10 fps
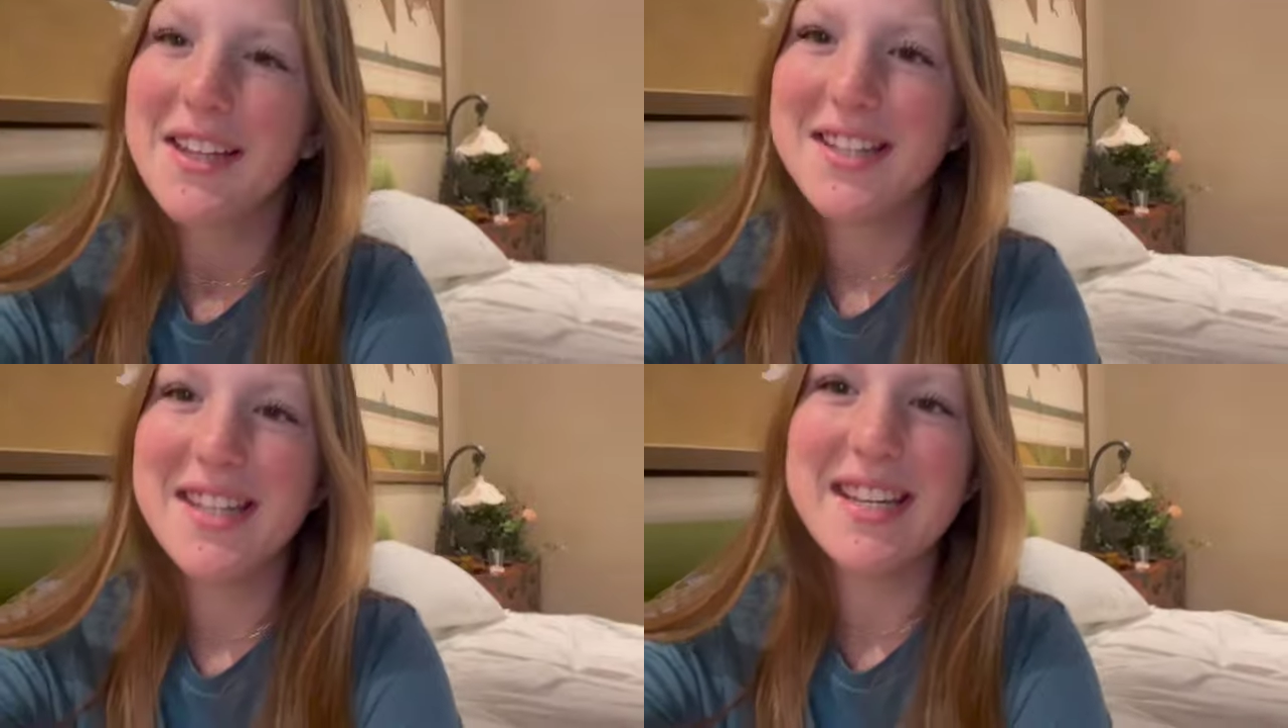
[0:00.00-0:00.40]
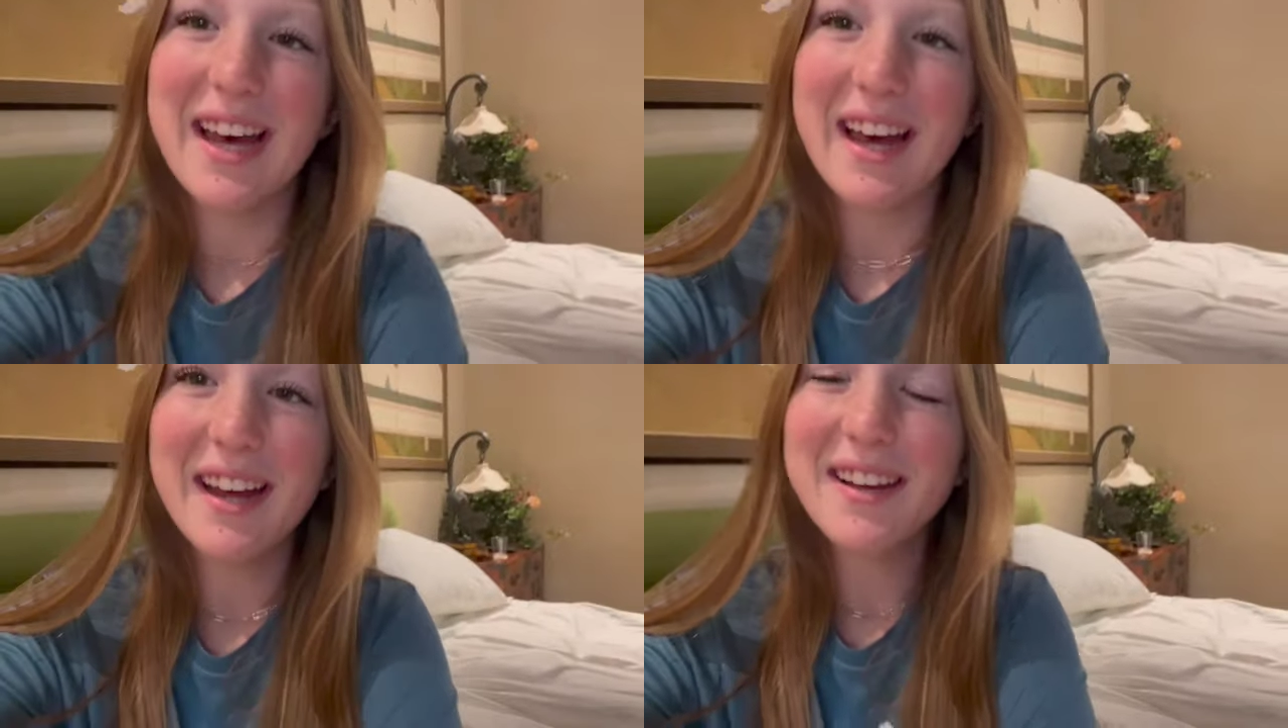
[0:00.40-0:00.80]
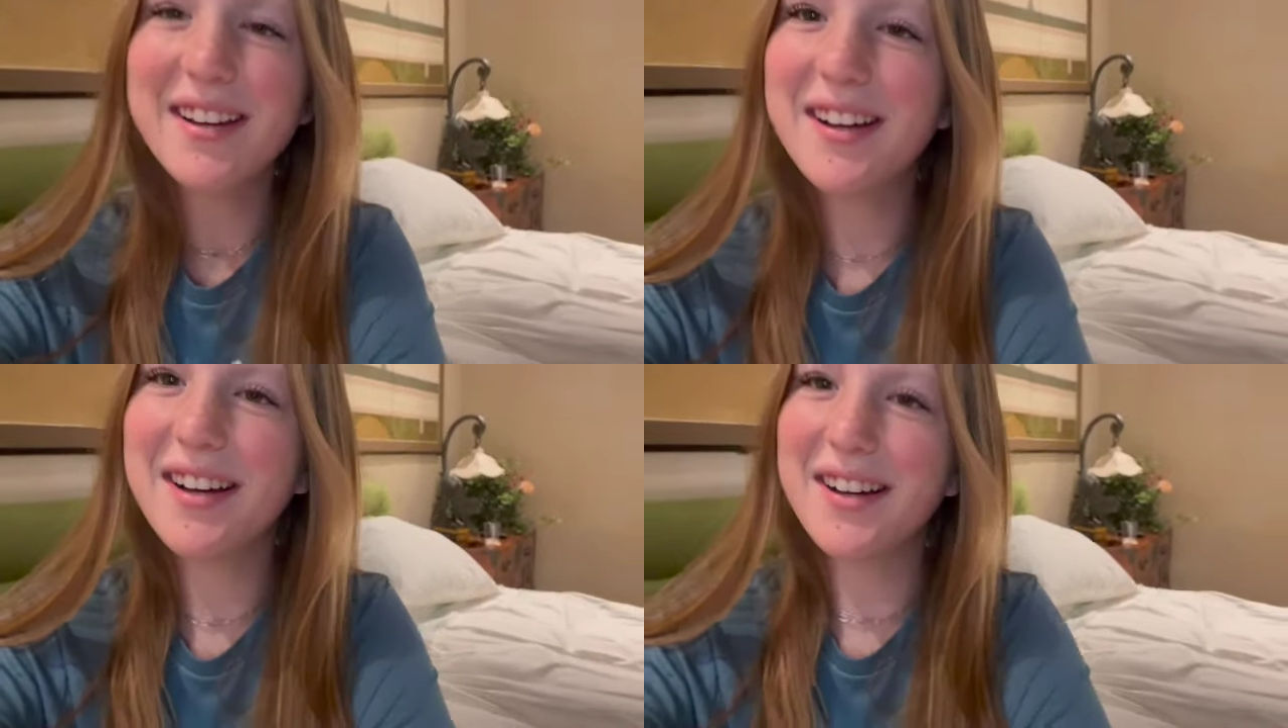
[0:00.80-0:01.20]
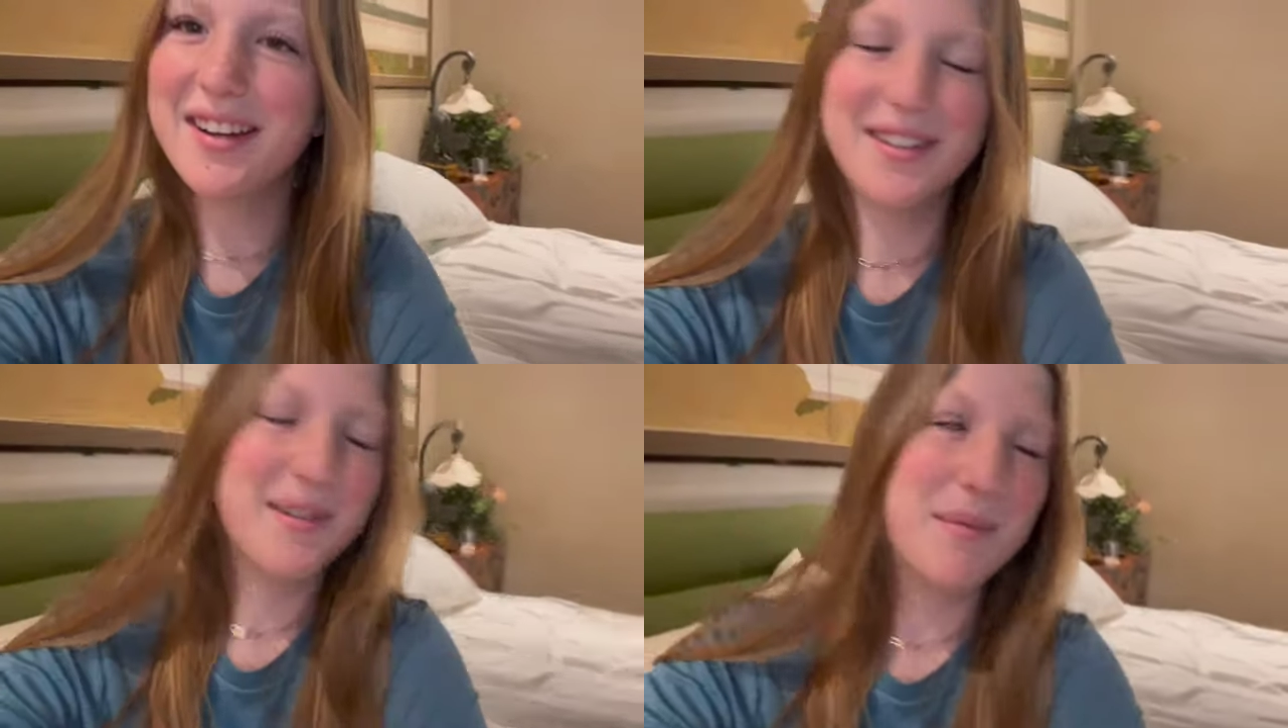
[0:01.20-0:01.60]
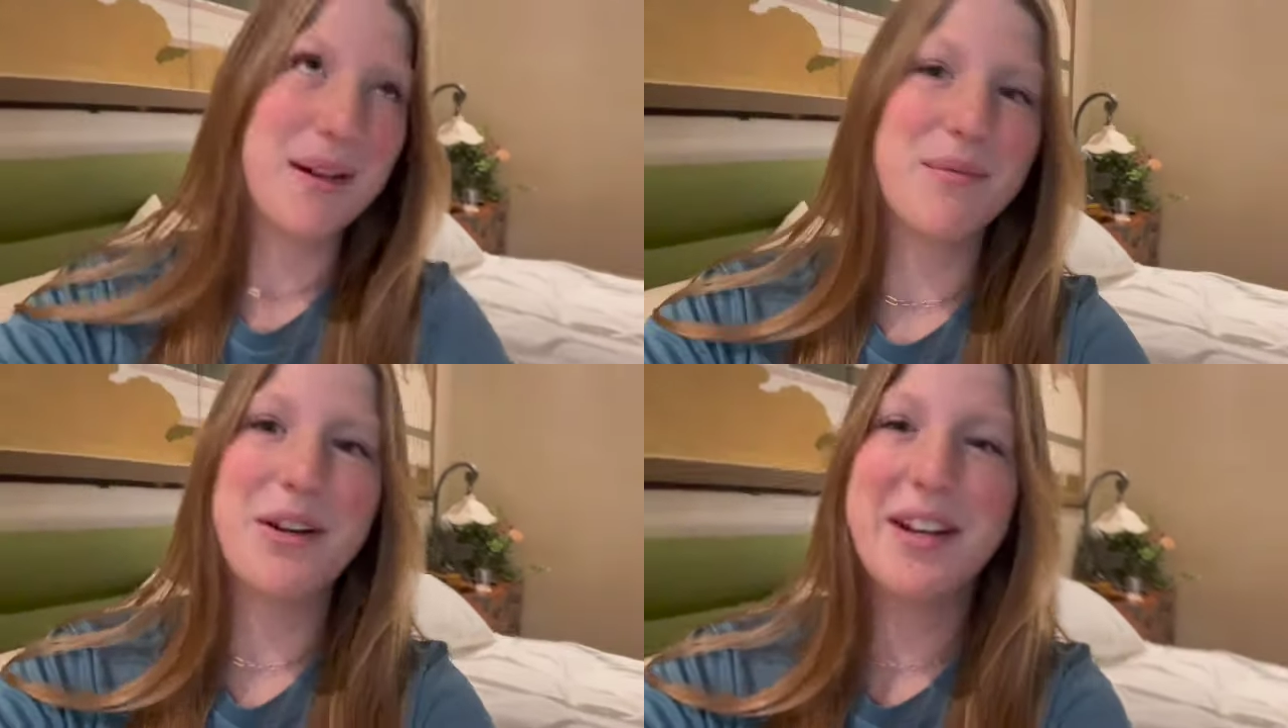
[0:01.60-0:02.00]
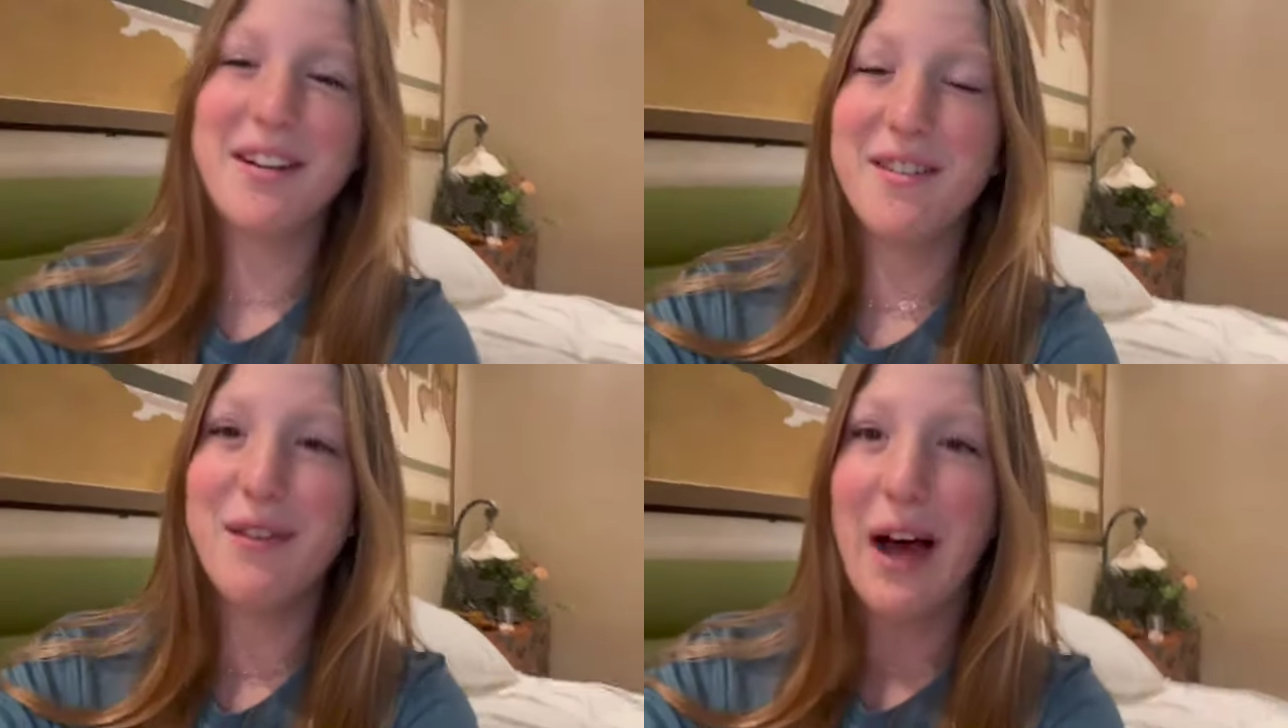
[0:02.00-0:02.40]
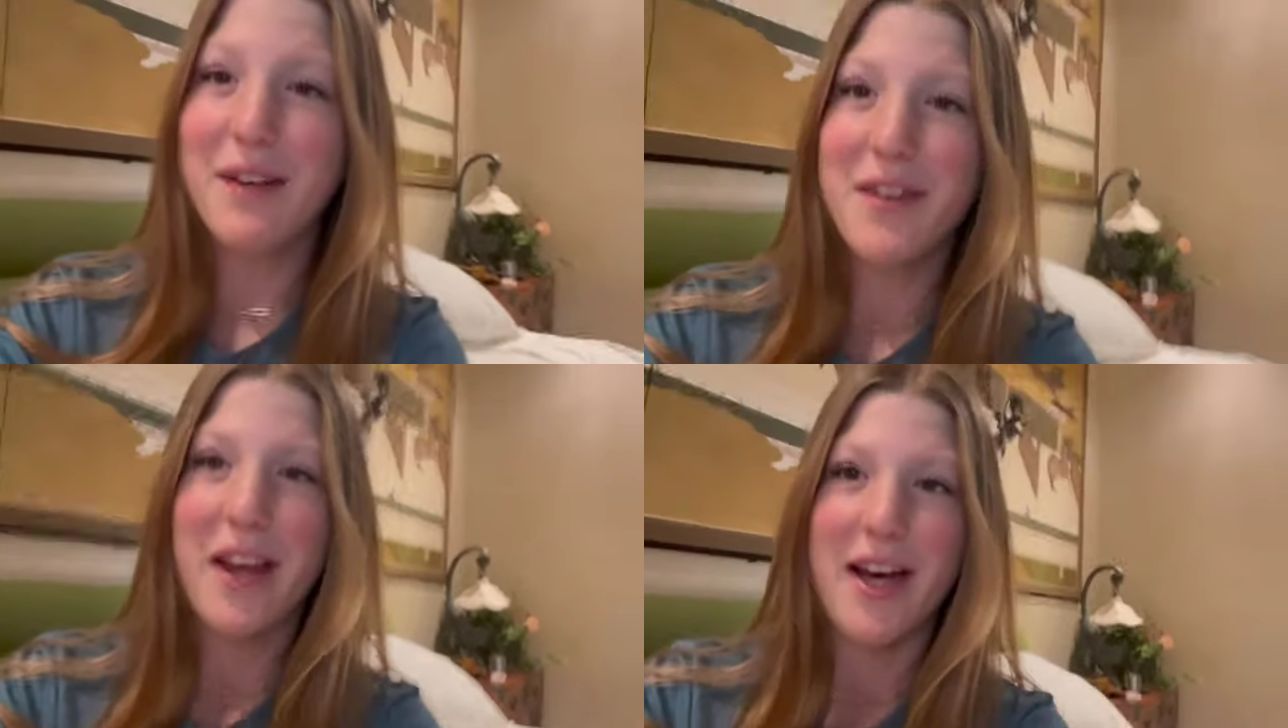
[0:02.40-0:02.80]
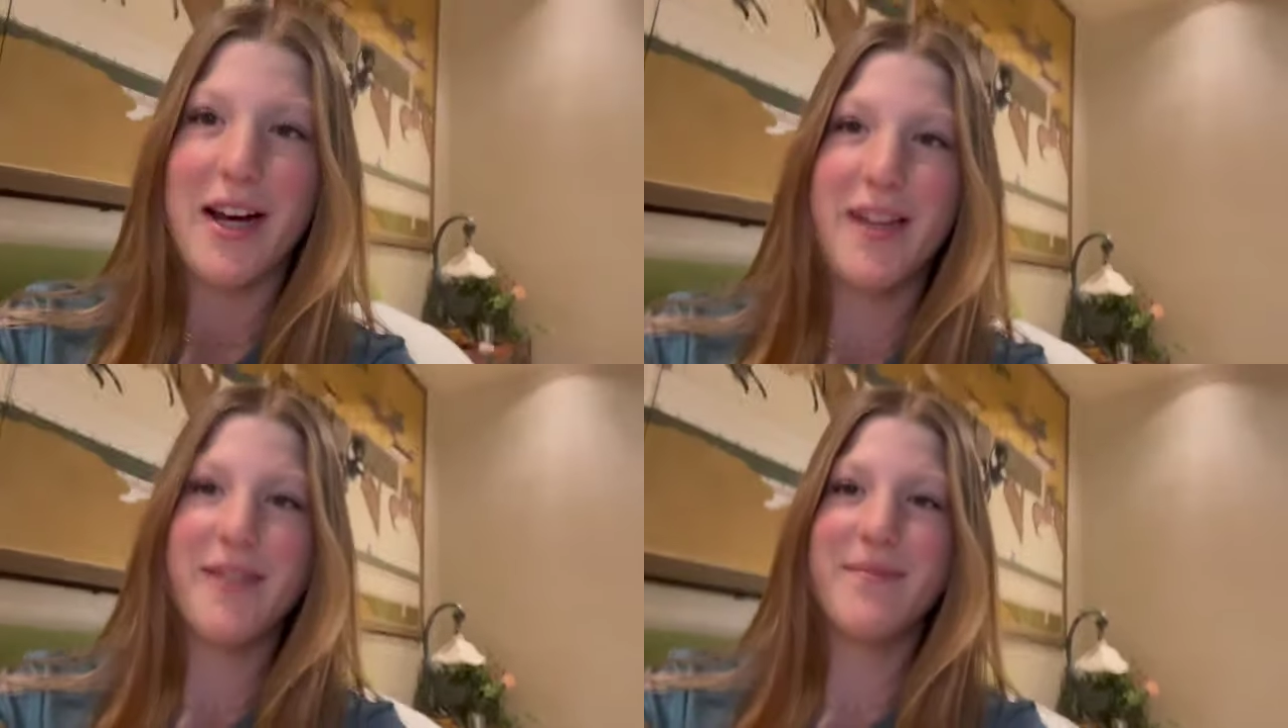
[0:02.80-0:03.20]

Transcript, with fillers: Today I'm running a 5K.